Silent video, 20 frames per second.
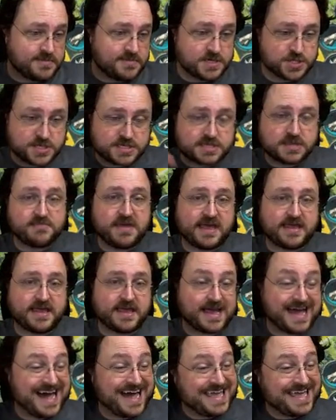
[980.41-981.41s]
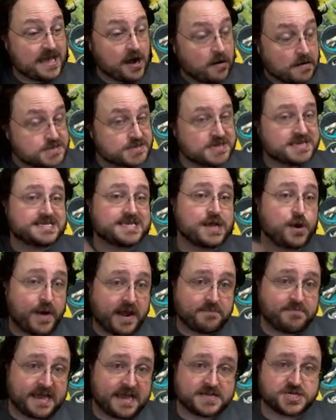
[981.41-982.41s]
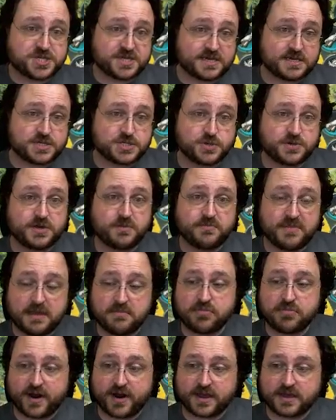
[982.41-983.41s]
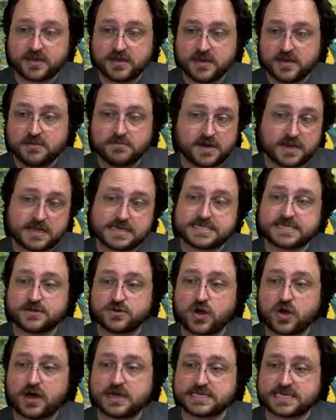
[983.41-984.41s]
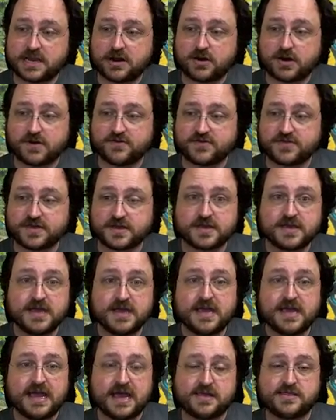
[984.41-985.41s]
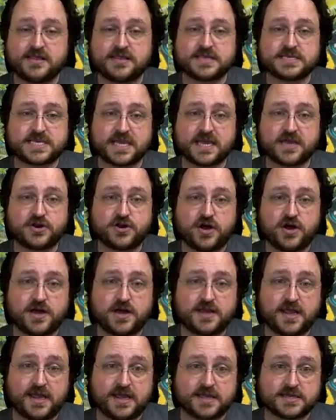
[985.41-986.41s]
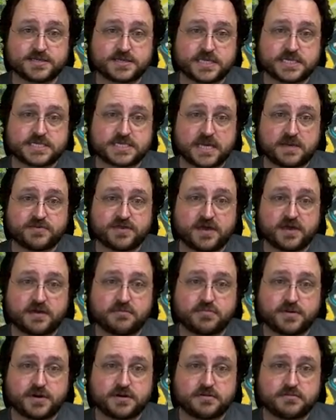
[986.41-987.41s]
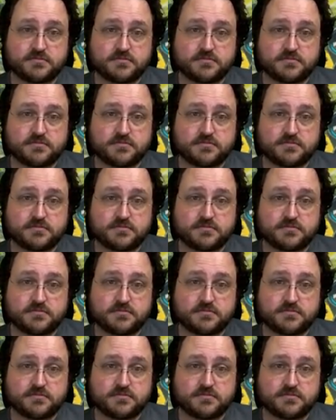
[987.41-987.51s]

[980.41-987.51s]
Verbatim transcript: He's just the melee guy. He also has that rampage thing, so he may break, but it has still caused tear and everything. And then the Stegodon is the same thing, but...